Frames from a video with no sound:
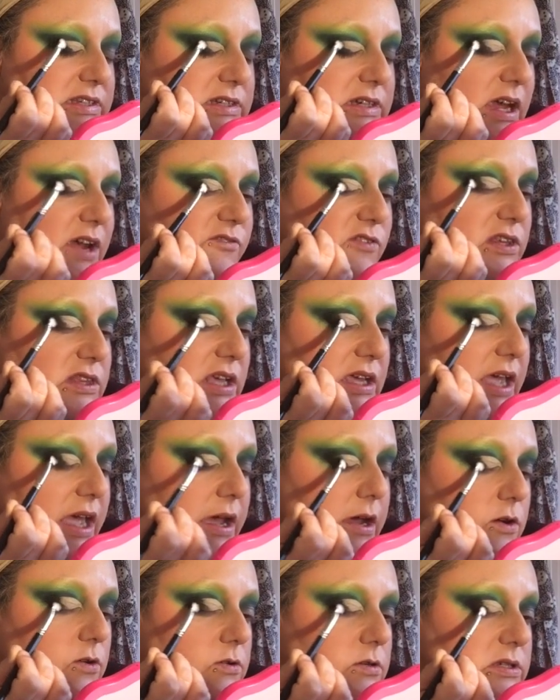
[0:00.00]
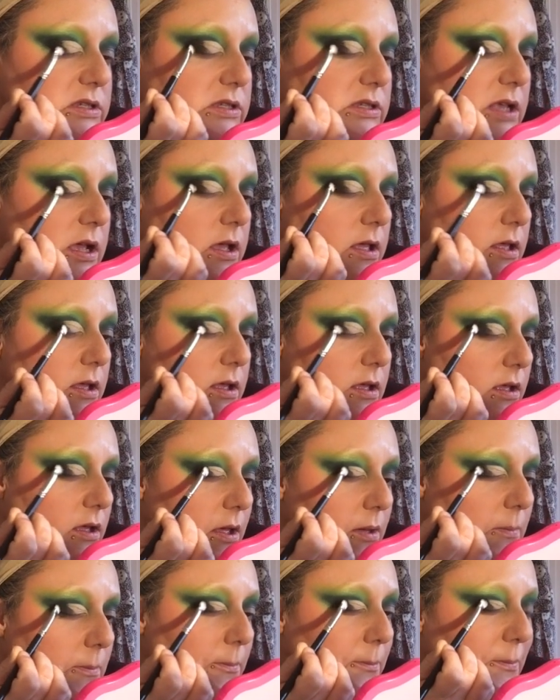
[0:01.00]
and everything else,
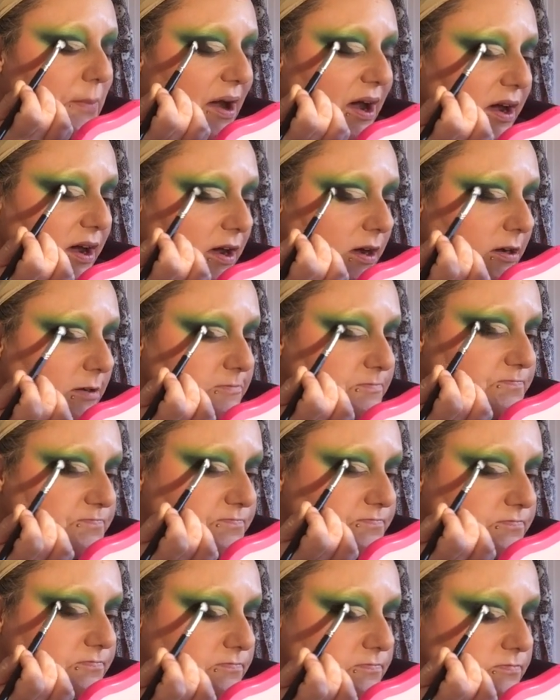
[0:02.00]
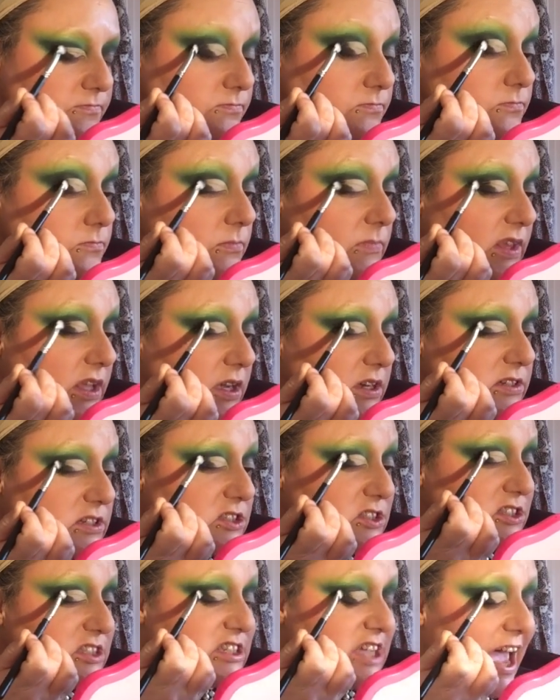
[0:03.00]
but
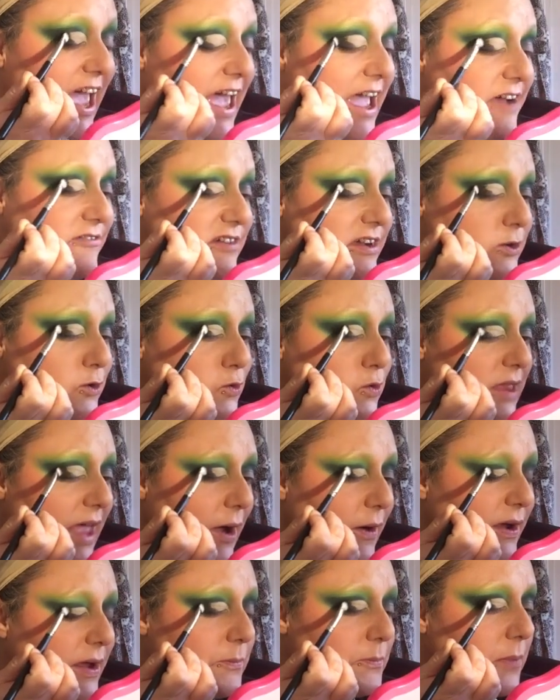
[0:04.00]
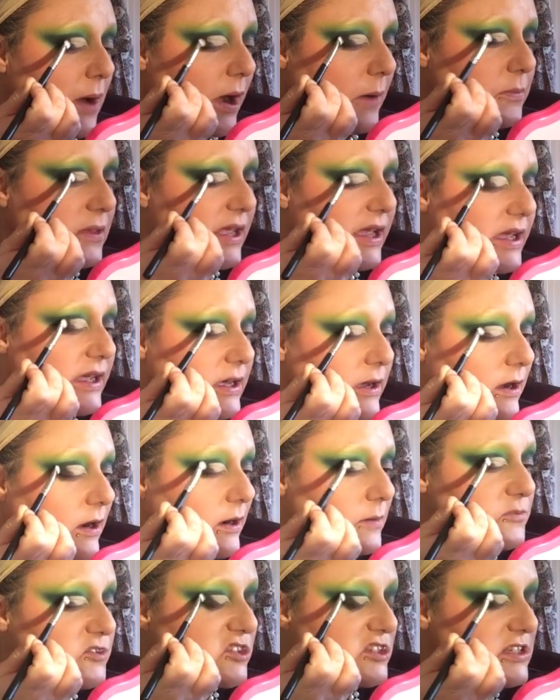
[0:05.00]
to air it all out in public,
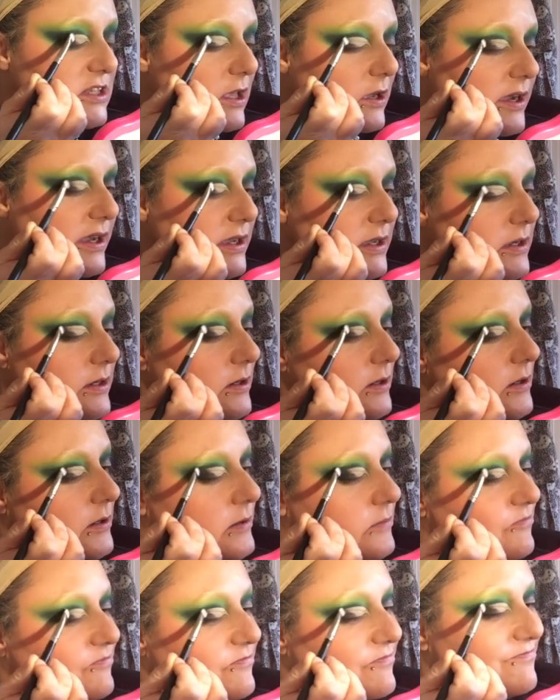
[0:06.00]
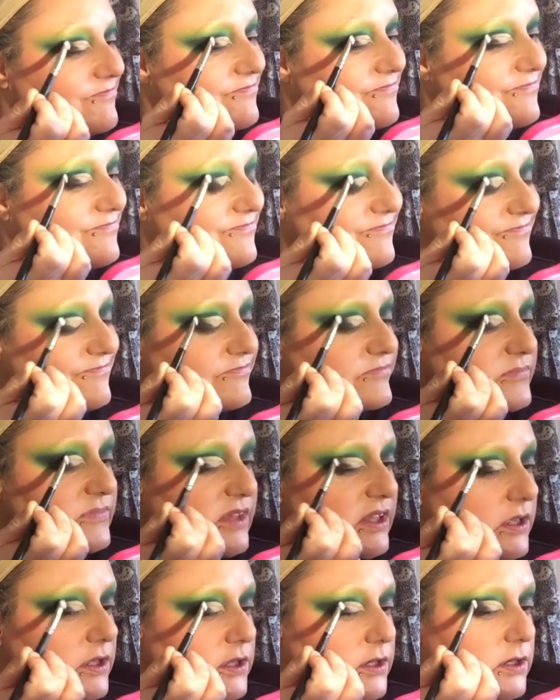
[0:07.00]
I'm just like, you know,
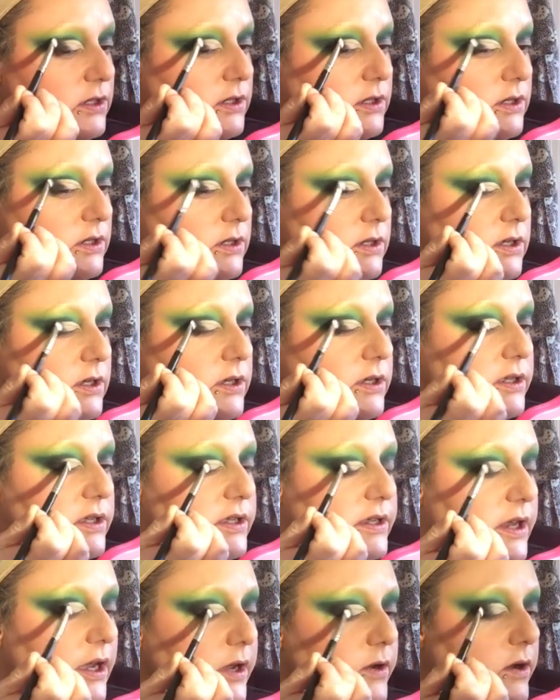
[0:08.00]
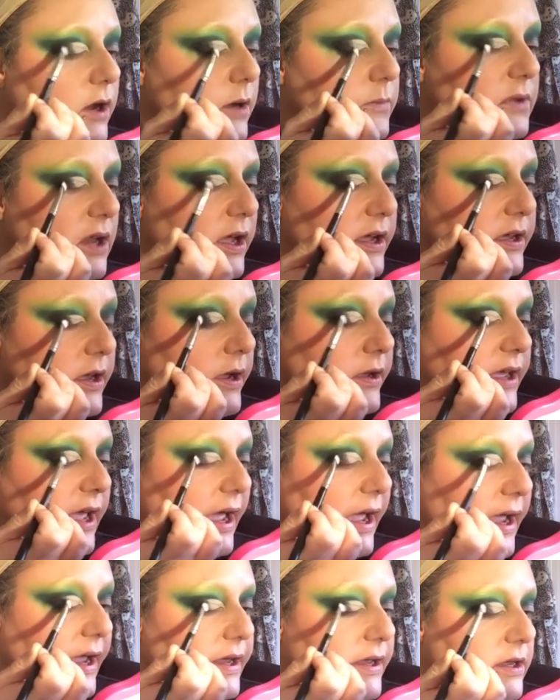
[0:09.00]
I'm like,
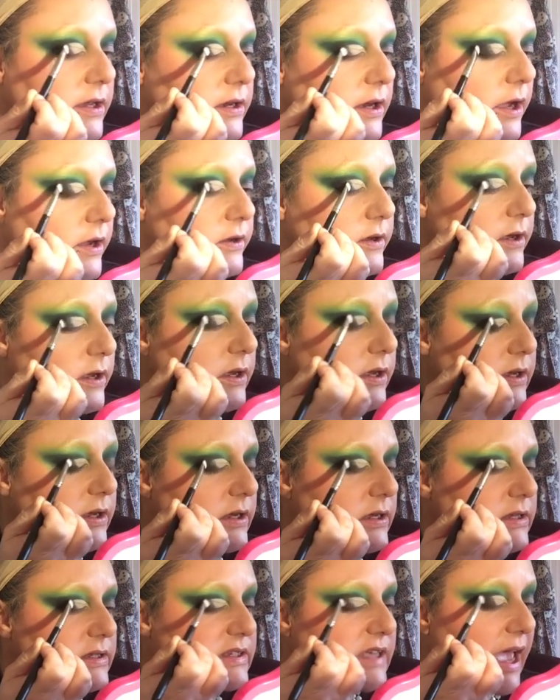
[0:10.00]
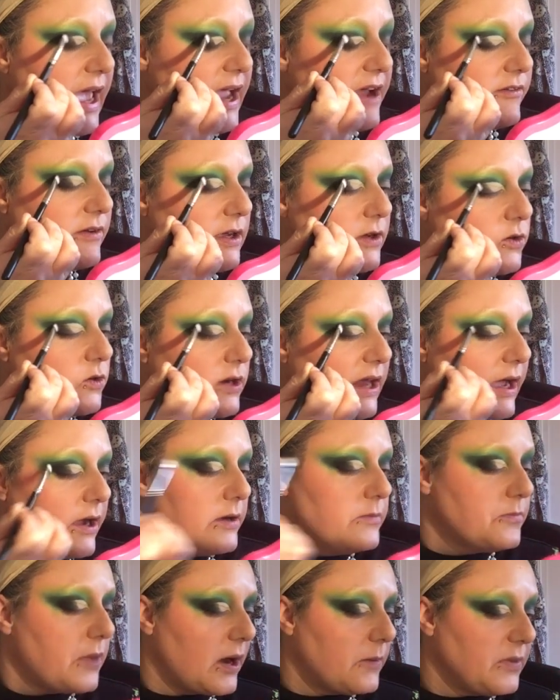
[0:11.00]
okay, you know, to air it all out
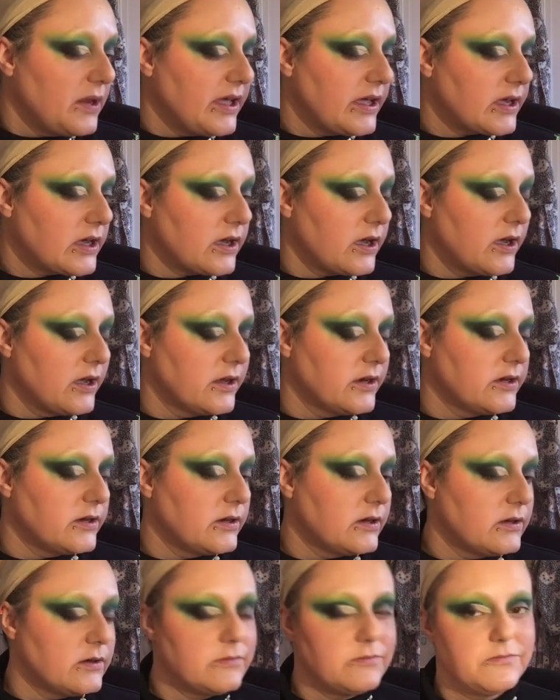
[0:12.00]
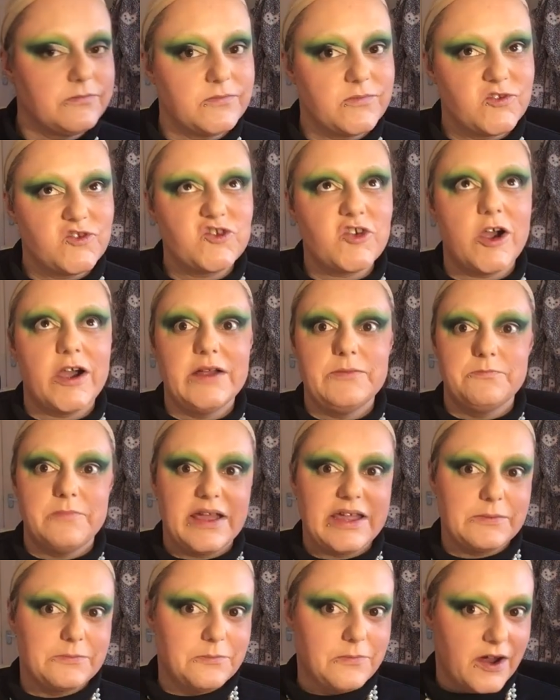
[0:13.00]
in public and try and
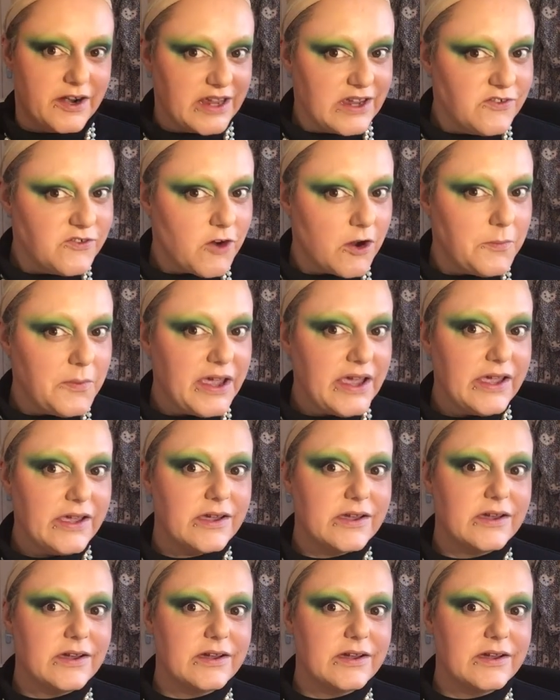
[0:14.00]
make money from it,